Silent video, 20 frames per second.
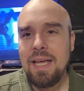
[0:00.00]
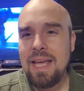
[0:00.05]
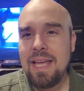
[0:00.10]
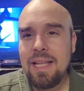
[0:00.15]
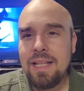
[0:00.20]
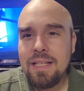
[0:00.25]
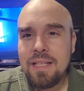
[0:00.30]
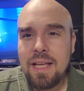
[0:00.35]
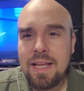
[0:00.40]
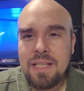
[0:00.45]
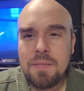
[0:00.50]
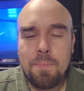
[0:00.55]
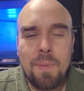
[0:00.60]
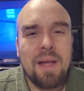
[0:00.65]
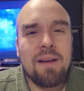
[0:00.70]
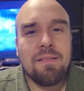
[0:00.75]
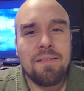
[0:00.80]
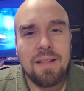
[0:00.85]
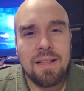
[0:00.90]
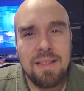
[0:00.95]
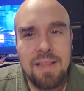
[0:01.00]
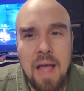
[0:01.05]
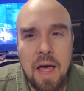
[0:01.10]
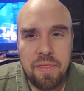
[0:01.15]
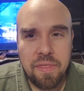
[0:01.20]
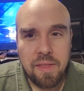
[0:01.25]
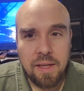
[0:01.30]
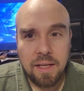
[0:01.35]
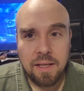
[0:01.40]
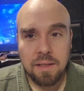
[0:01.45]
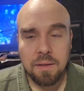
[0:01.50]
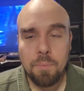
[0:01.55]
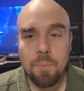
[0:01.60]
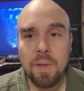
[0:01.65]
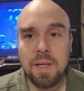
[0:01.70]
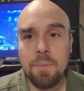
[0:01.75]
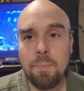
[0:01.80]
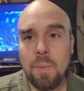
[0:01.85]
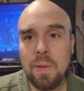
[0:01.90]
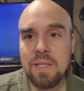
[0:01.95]
It's better than nothing.
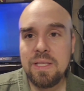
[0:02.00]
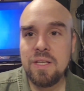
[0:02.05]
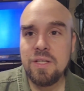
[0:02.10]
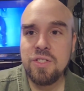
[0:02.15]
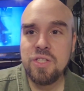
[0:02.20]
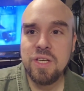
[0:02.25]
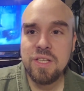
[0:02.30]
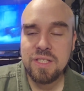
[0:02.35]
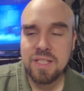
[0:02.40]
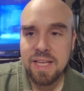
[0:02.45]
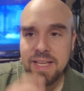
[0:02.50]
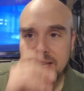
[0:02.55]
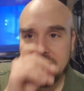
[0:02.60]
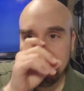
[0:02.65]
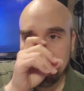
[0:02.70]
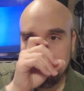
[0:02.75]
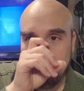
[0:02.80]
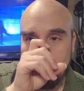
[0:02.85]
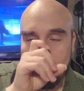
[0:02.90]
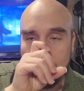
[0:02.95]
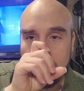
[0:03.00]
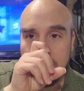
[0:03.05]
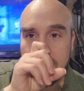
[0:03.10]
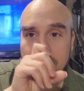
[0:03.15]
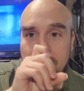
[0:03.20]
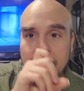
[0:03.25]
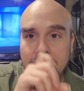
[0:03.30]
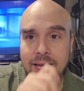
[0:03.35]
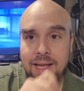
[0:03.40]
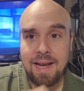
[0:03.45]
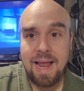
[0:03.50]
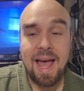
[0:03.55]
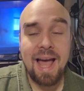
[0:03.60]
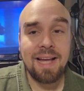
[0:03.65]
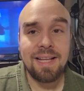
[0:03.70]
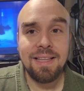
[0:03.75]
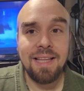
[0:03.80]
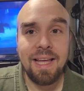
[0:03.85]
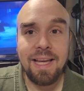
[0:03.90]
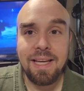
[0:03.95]
But to just, like, ignore it and
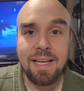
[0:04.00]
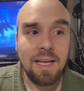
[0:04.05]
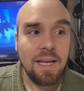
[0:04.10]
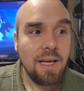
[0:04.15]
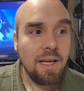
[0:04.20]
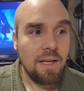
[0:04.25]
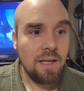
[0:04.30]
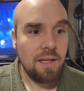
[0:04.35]
act like